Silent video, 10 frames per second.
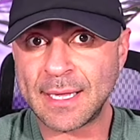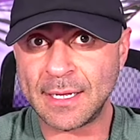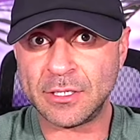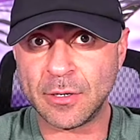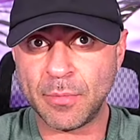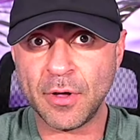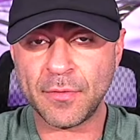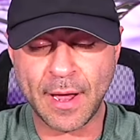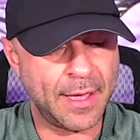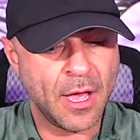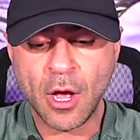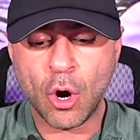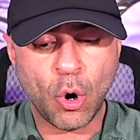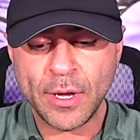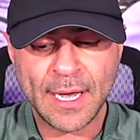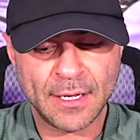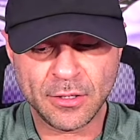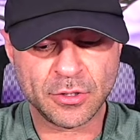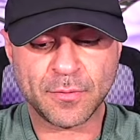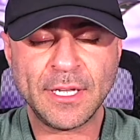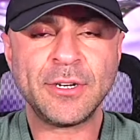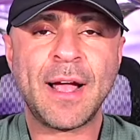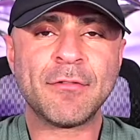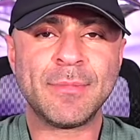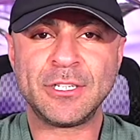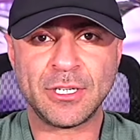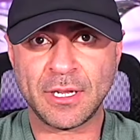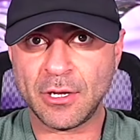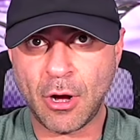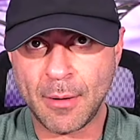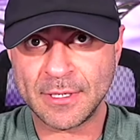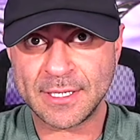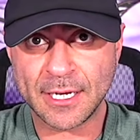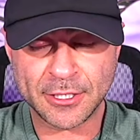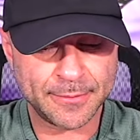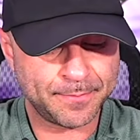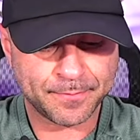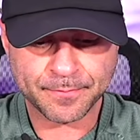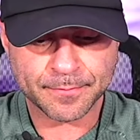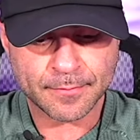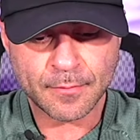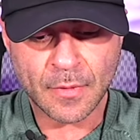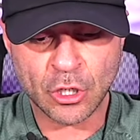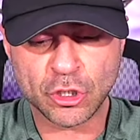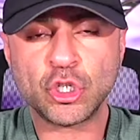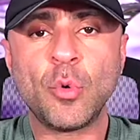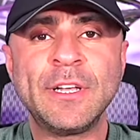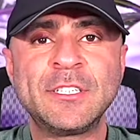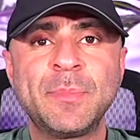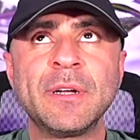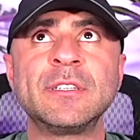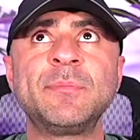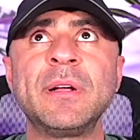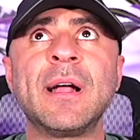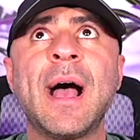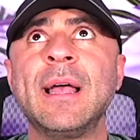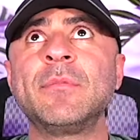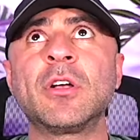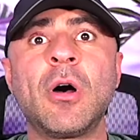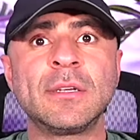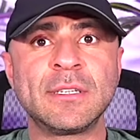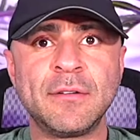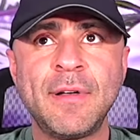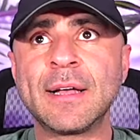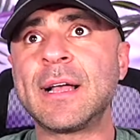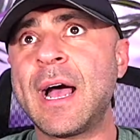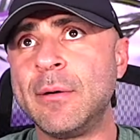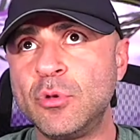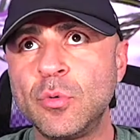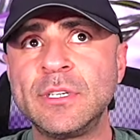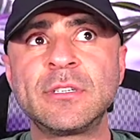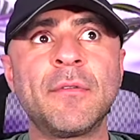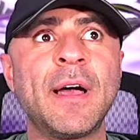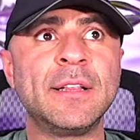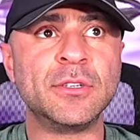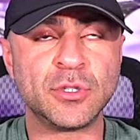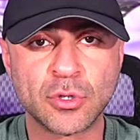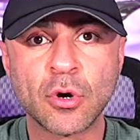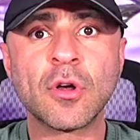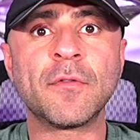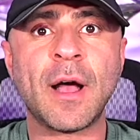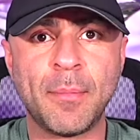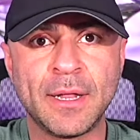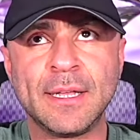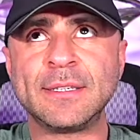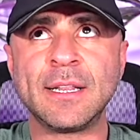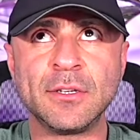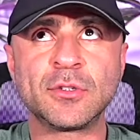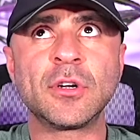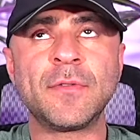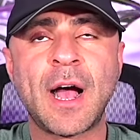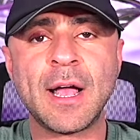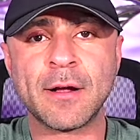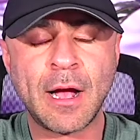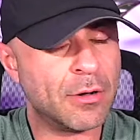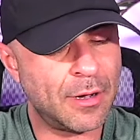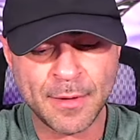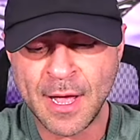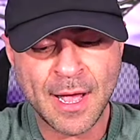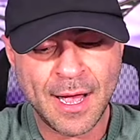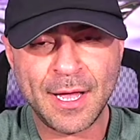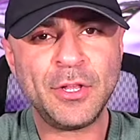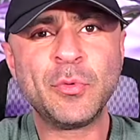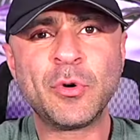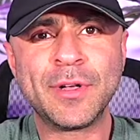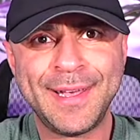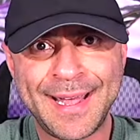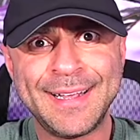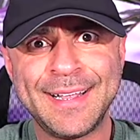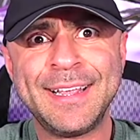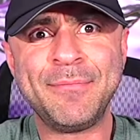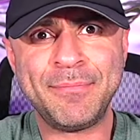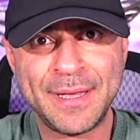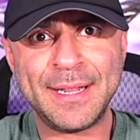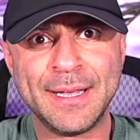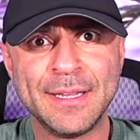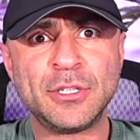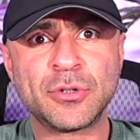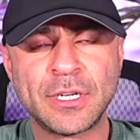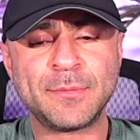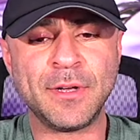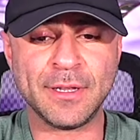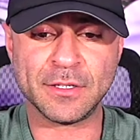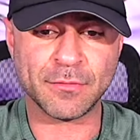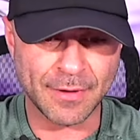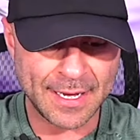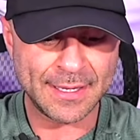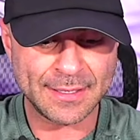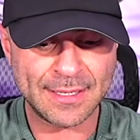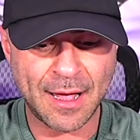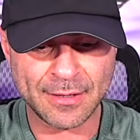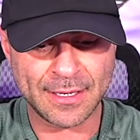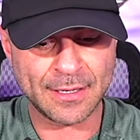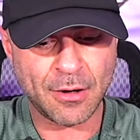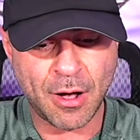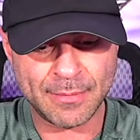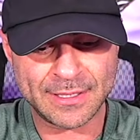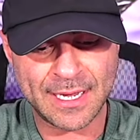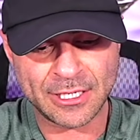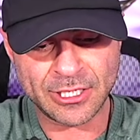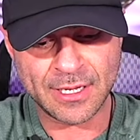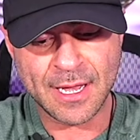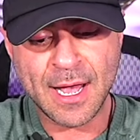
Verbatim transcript: That is your birthright. All you got to do is write your affirmation in the comment section. You're showing spirit, spirit, I am the cause and effect. I am doing stuff. I deserve abundance. I deserve a higher outcome. And you will get it immediately. Trust me on this. Write this down in the comment section.